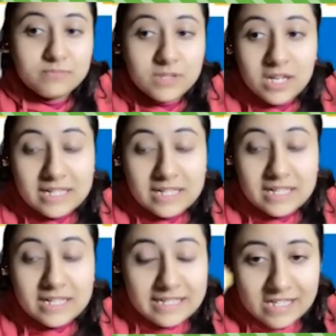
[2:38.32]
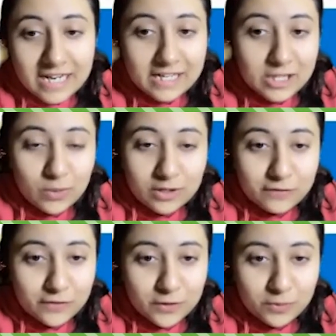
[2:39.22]
contained inside
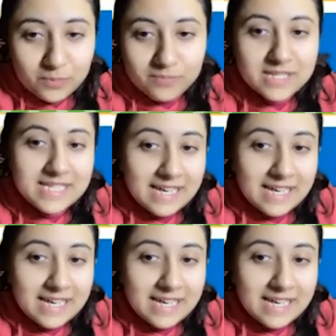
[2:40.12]
each one of you.